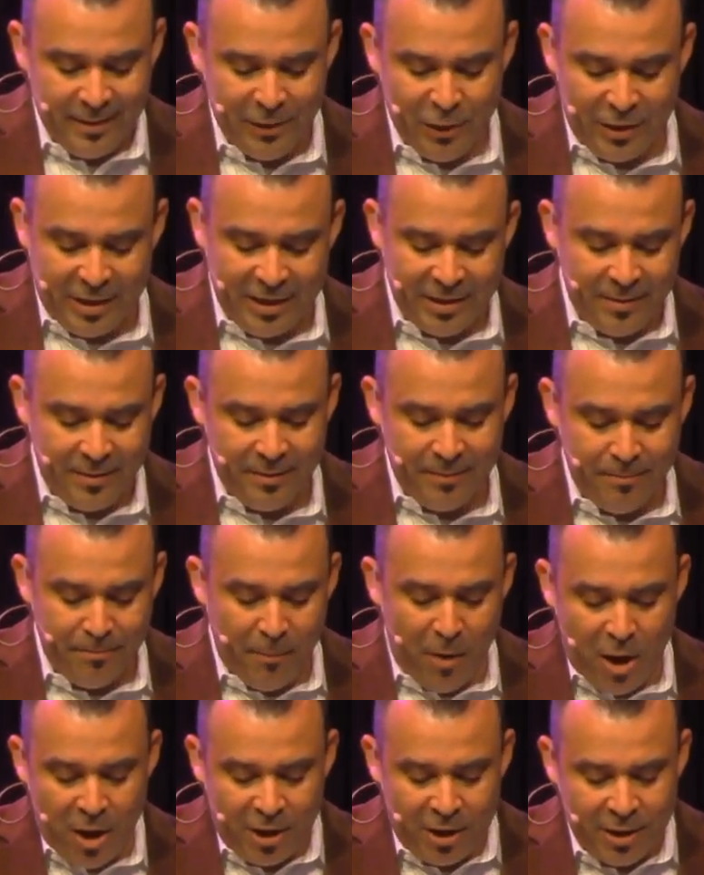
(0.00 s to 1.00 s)
Look at
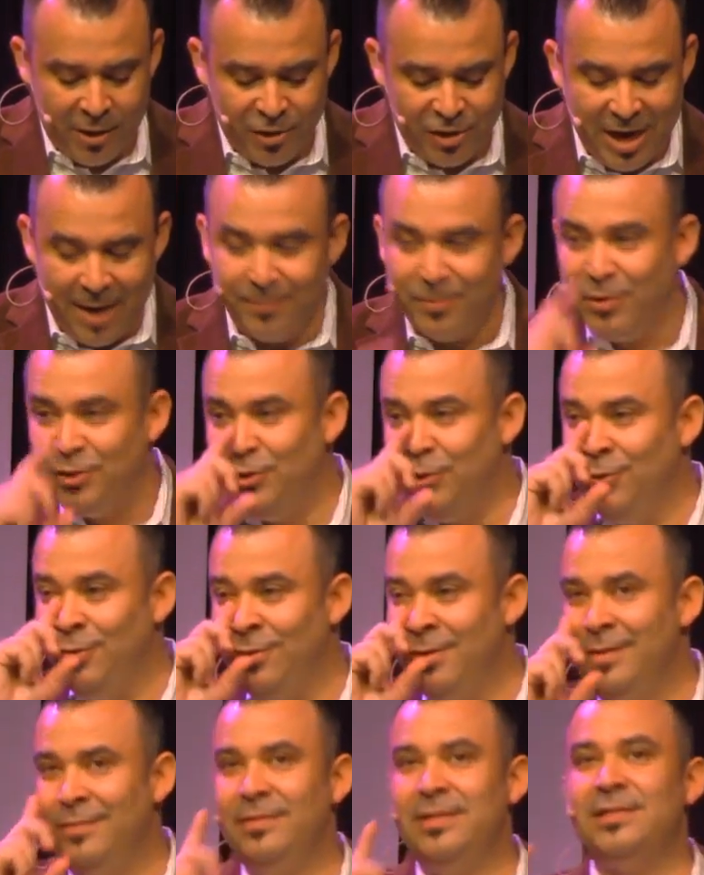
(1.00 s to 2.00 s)
Mark chapter 2.
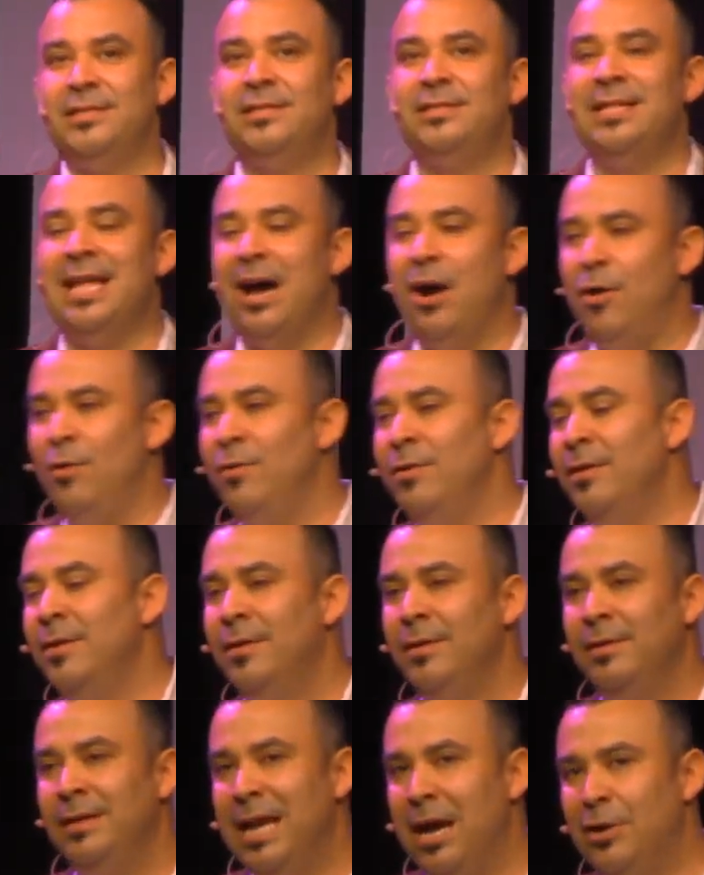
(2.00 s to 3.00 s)
This is now,
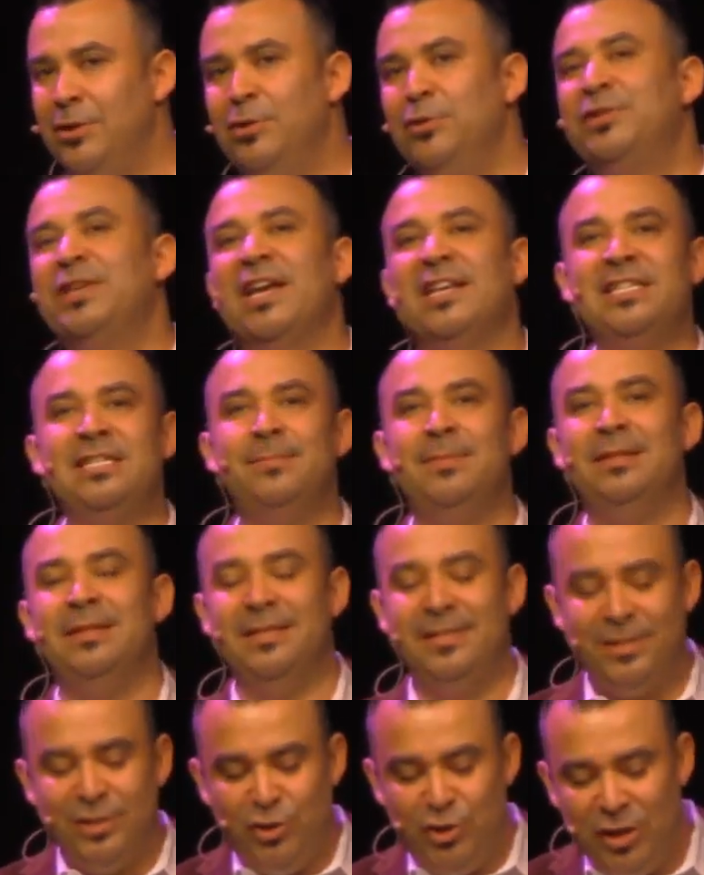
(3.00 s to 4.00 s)
now New Testament.
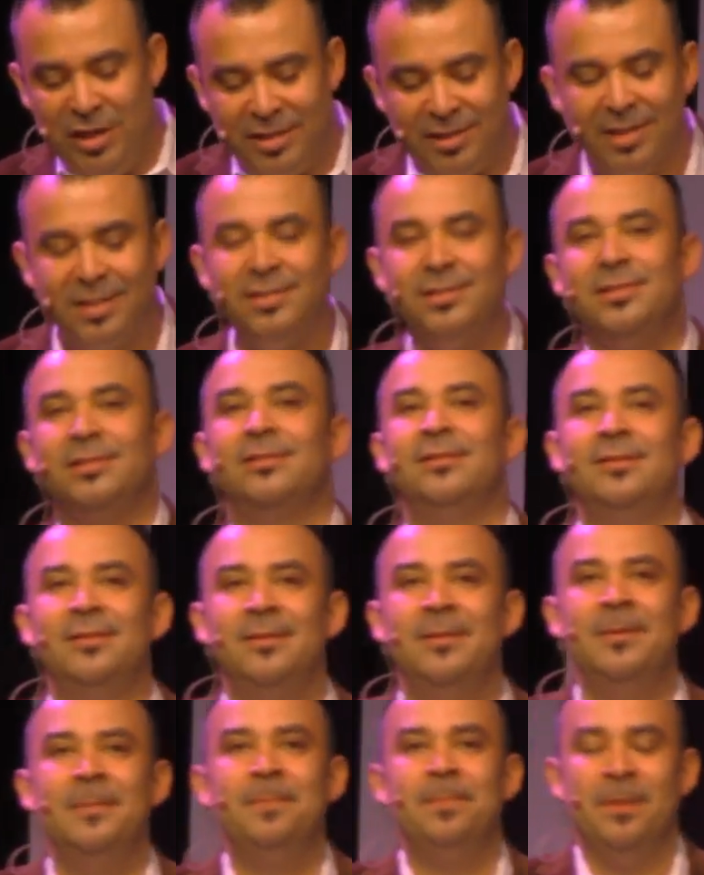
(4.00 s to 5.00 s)
This is Jesus.
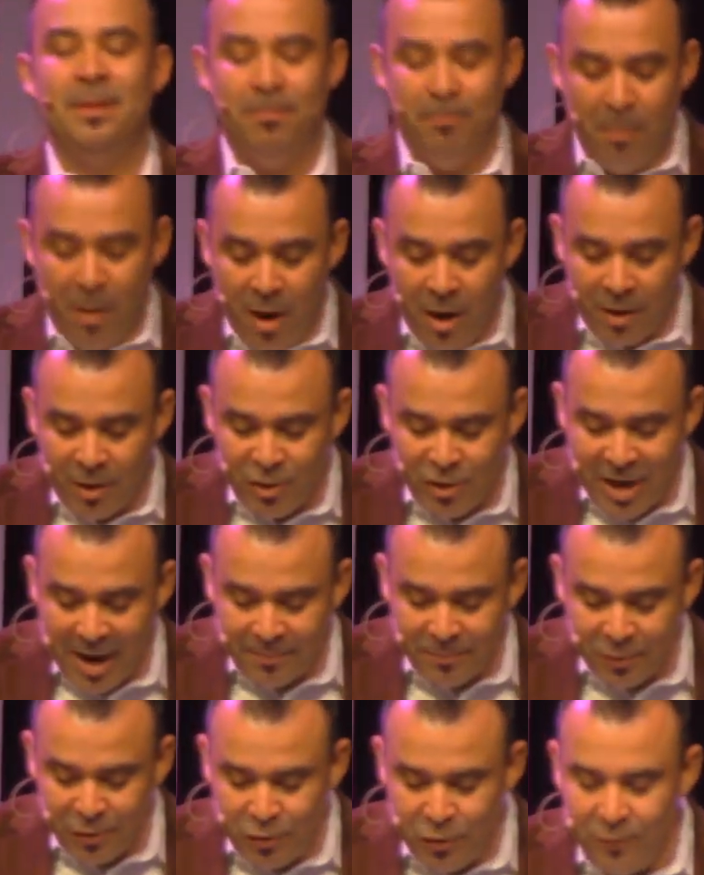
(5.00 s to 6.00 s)
Mark
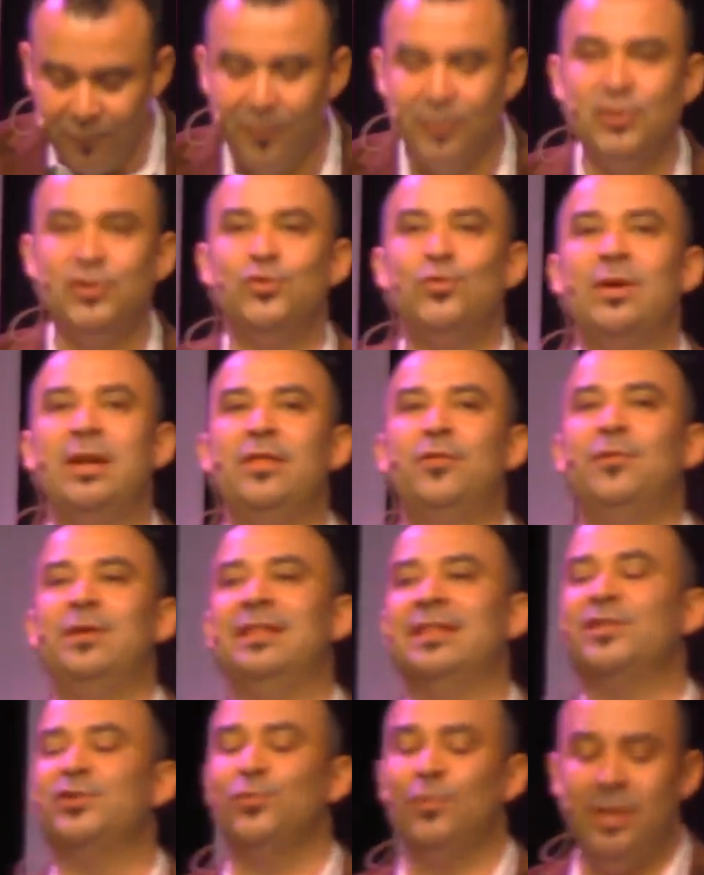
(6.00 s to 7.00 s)
chapter 2, verse 23.
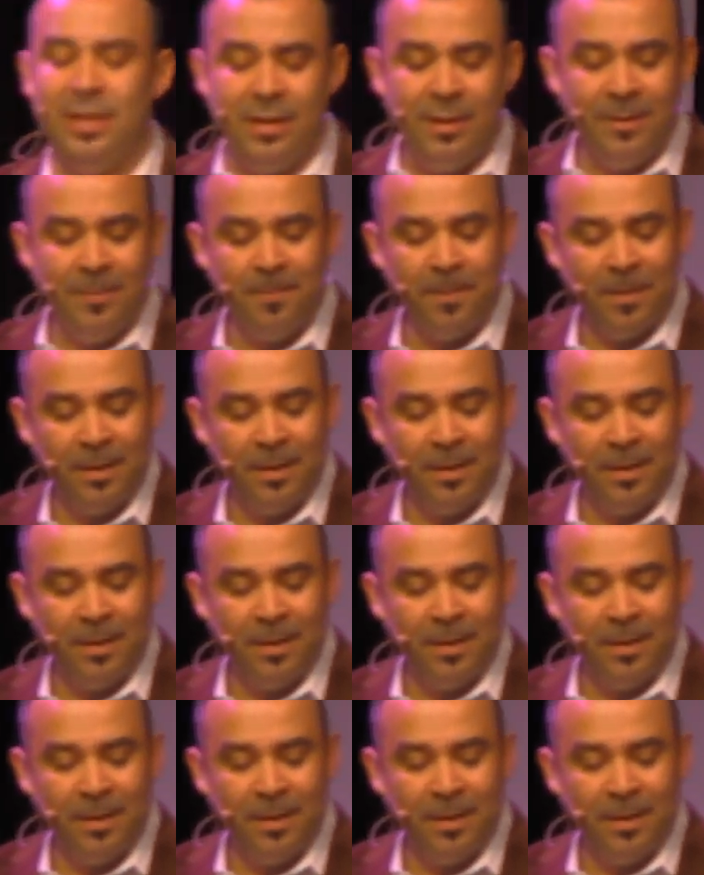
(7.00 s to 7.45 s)
Let's read. It